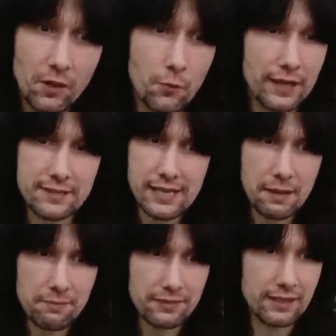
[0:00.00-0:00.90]
We have the
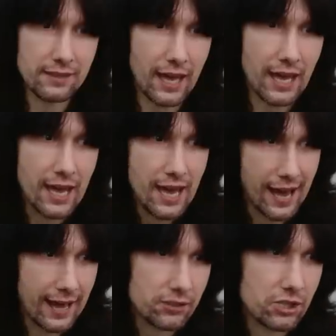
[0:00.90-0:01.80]
same thing there,
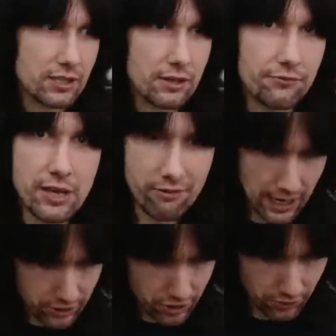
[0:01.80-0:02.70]
actually a
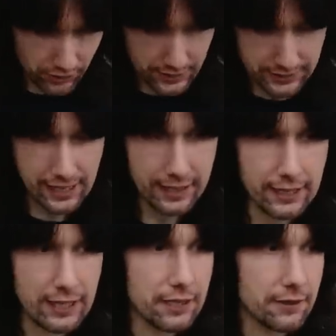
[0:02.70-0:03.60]
variation on the
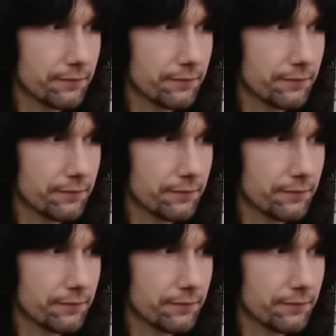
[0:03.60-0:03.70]
technique.